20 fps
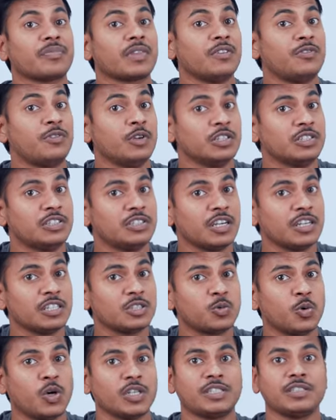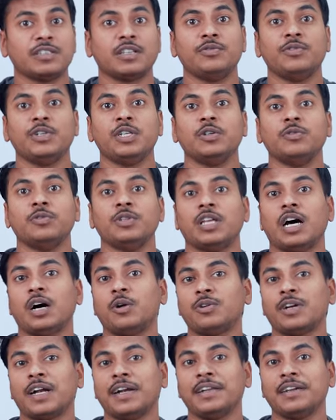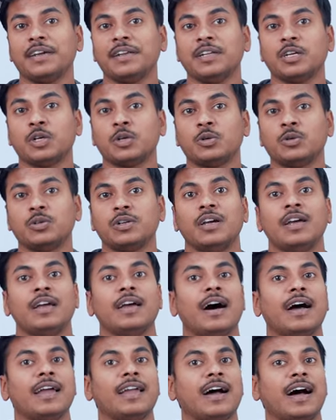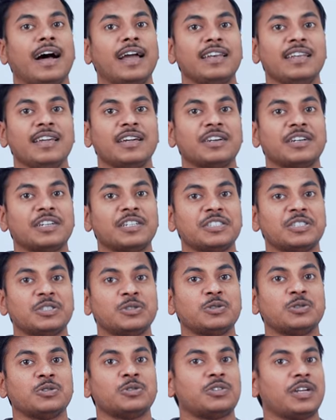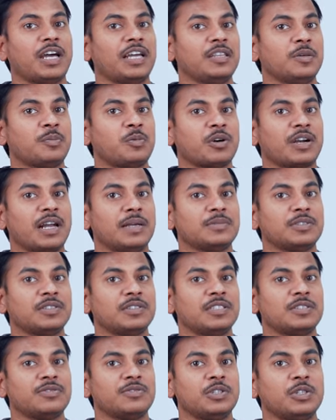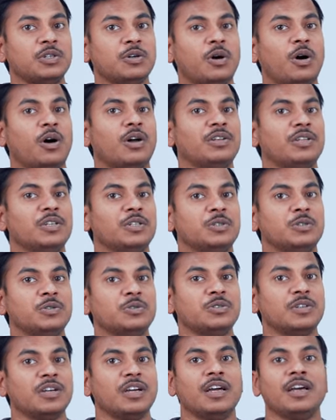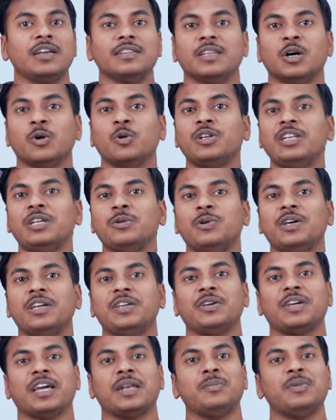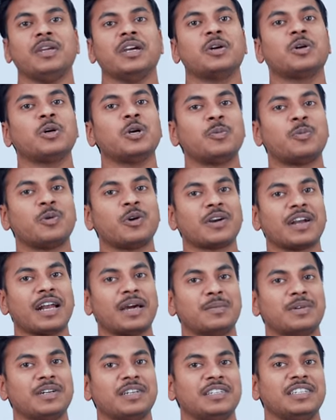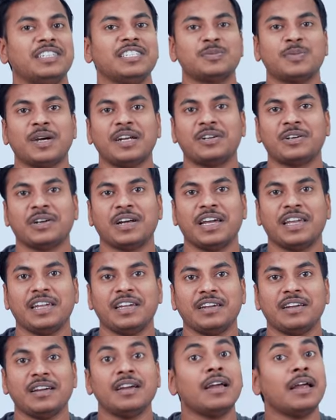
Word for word: If you're just watching the video without writing any code, I highly encourage you to try the programs in this video on your own. The only way you can be a good programmer is by trying.